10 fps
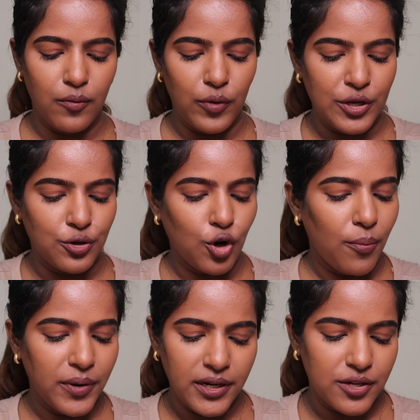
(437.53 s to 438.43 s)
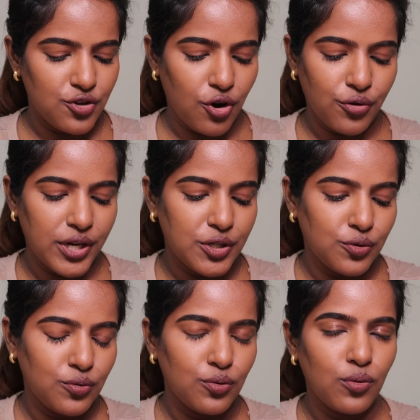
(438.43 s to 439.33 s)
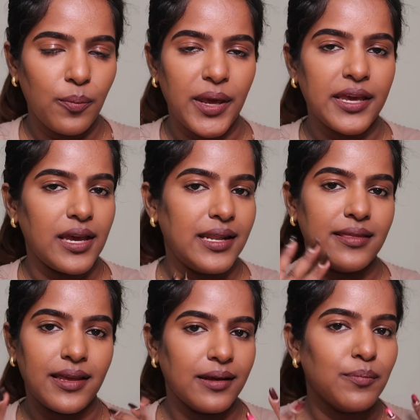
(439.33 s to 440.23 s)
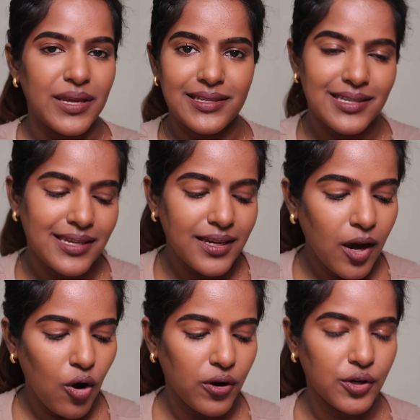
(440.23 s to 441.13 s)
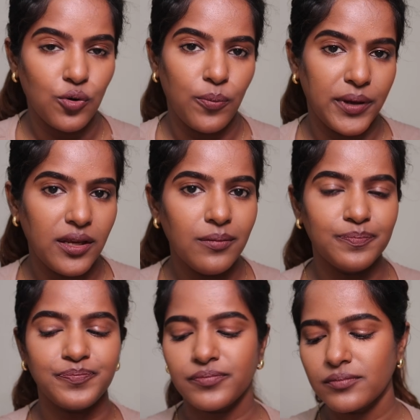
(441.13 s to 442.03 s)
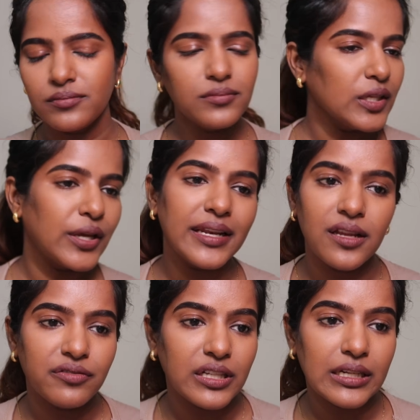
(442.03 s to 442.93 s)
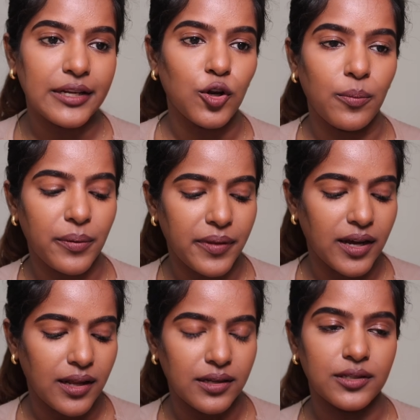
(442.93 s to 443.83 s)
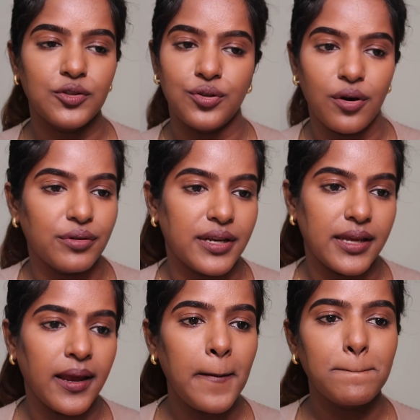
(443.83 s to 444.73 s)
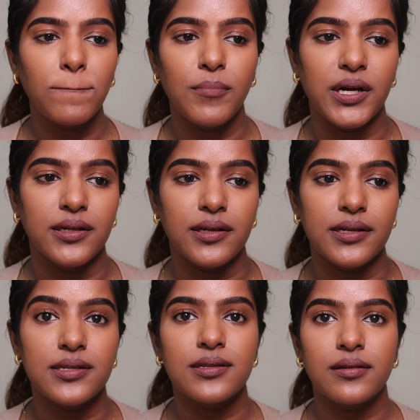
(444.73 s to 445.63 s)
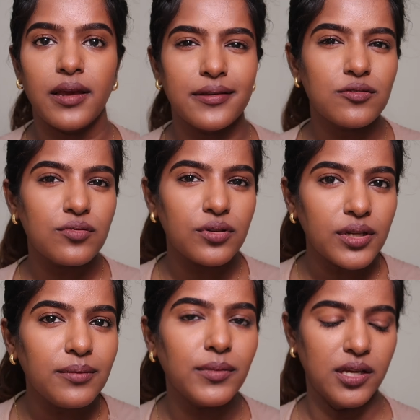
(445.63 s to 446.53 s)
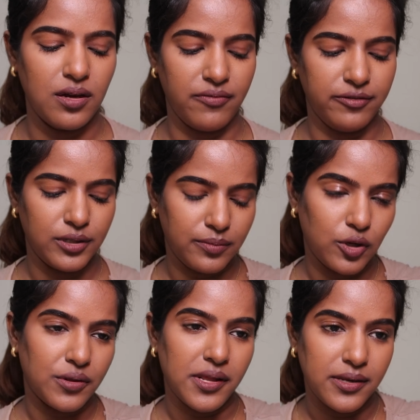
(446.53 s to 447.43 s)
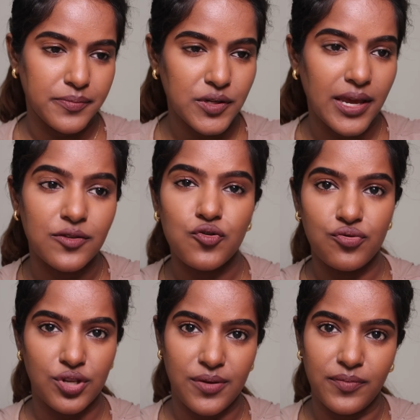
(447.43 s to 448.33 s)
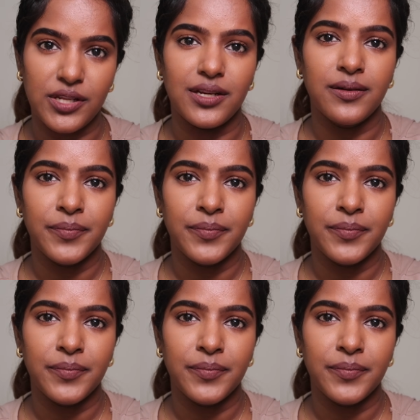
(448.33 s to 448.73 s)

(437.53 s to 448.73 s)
when you top it, it's not going to make anything messy or goopy. You can definitely top up the color throughout the day, but it's extremely comfortable on the lips. Extremely.